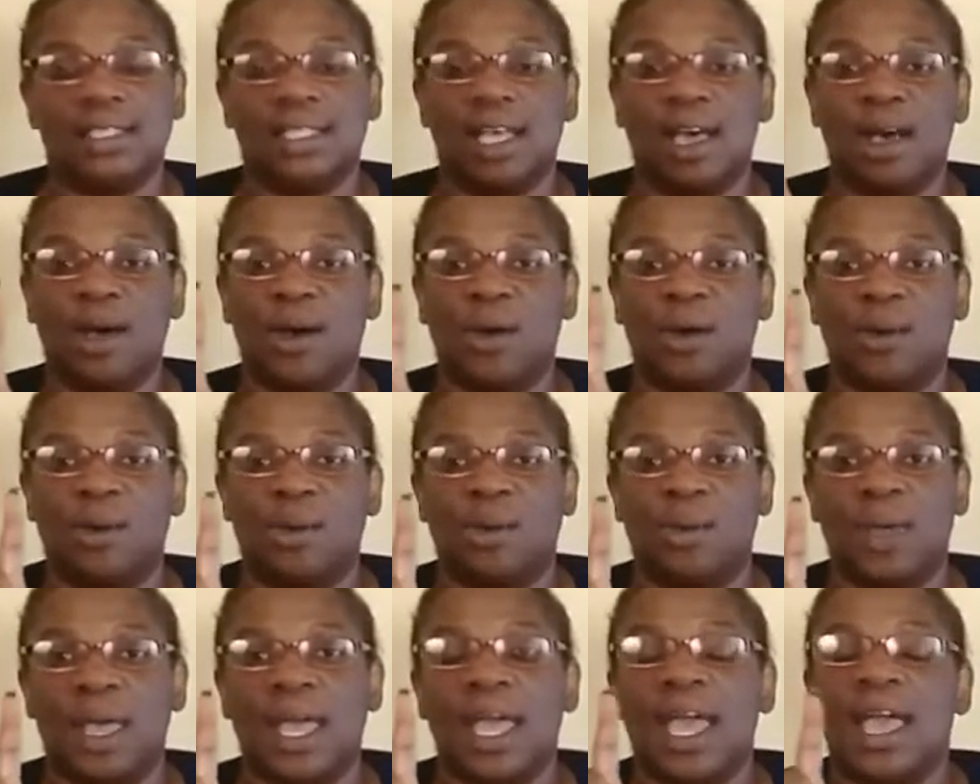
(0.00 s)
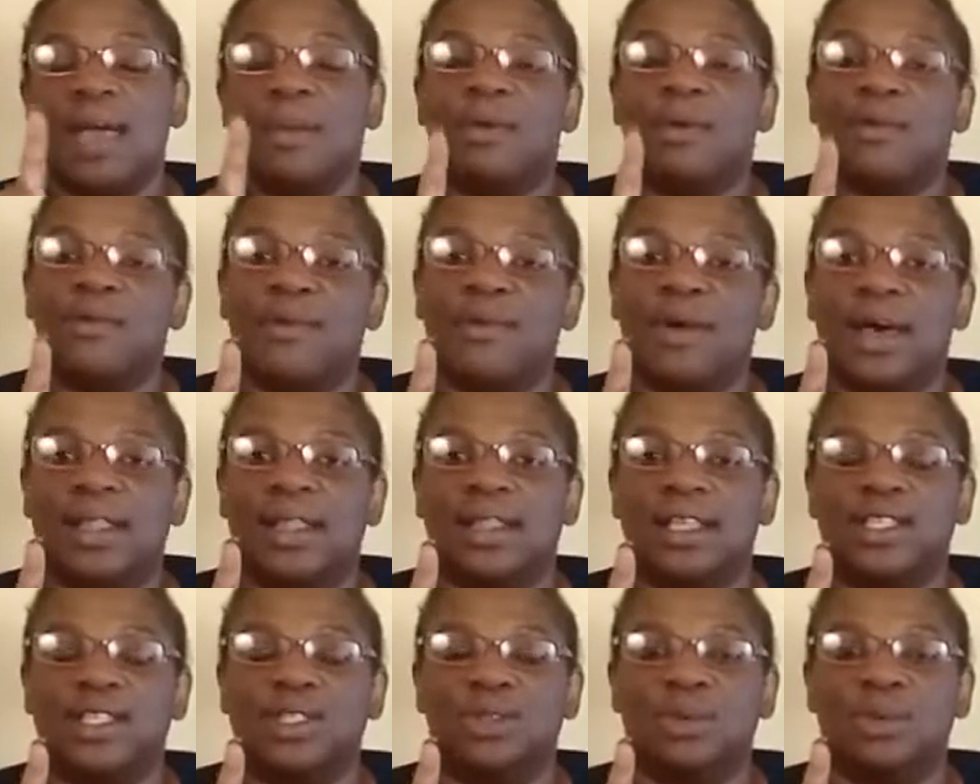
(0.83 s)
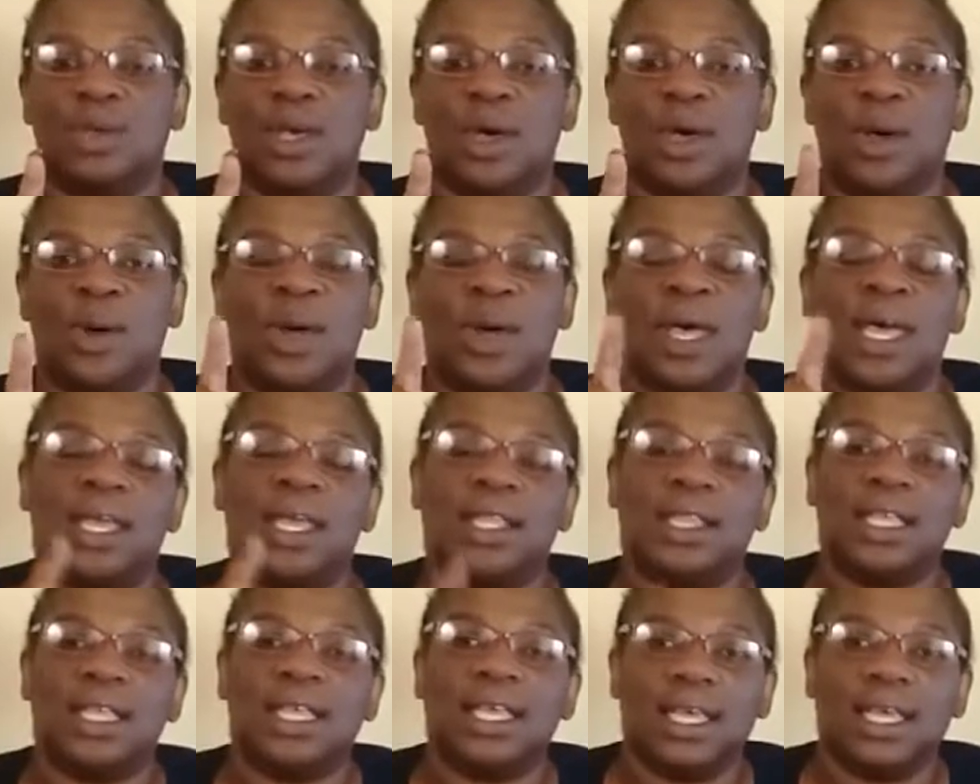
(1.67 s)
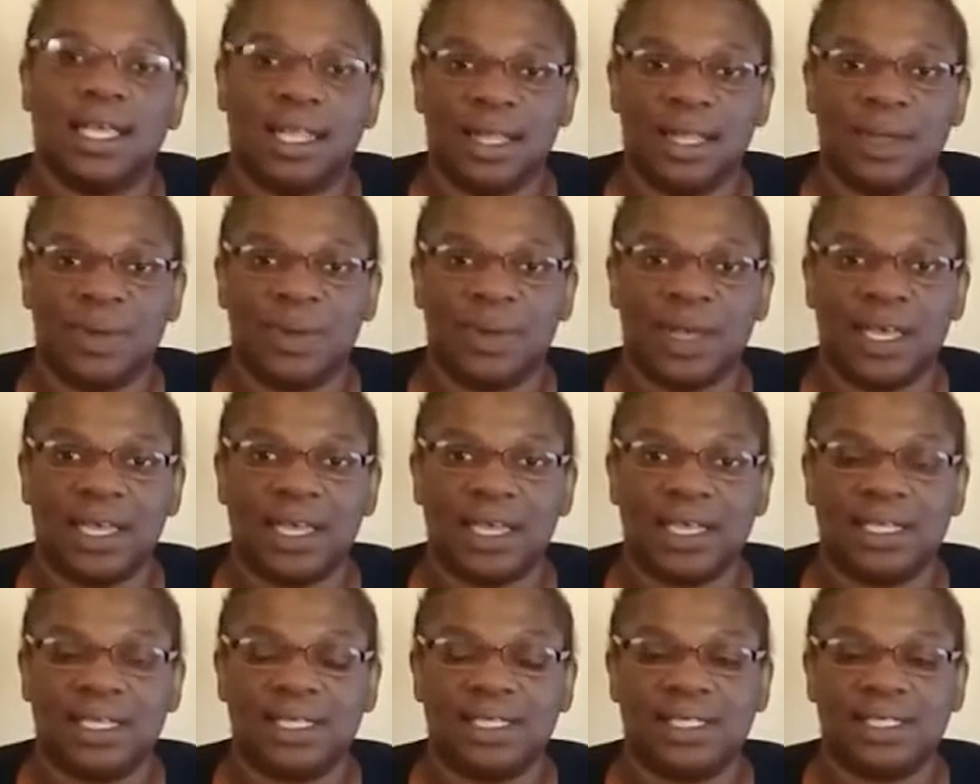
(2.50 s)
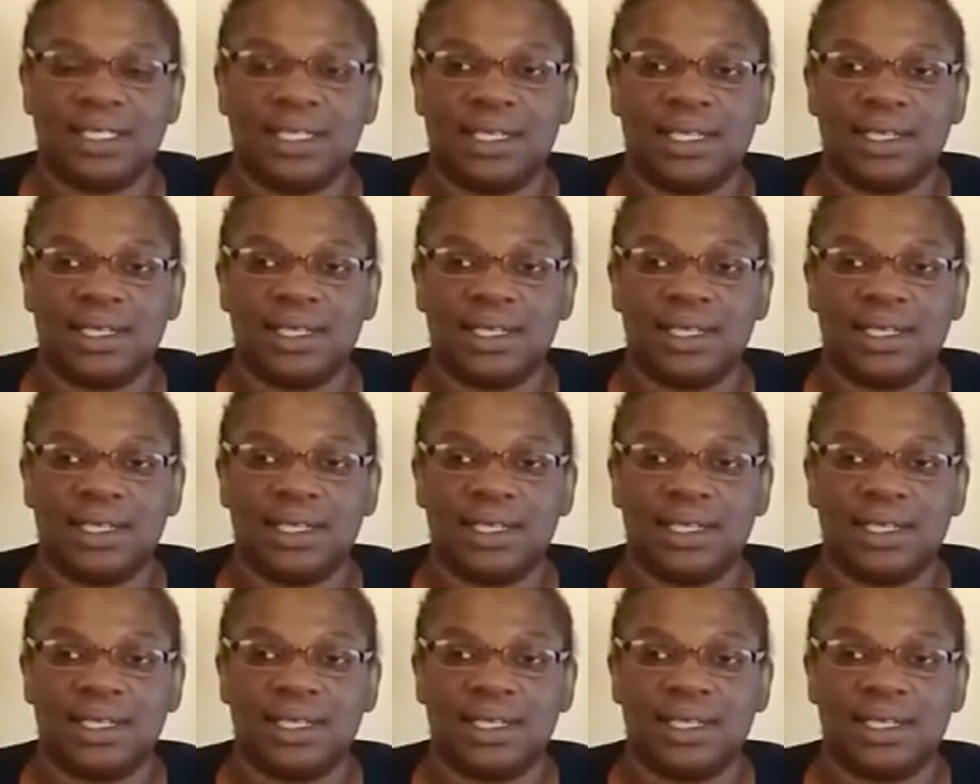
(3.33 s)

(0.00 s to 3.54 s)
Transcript: Oh, and before I let you go, the killer was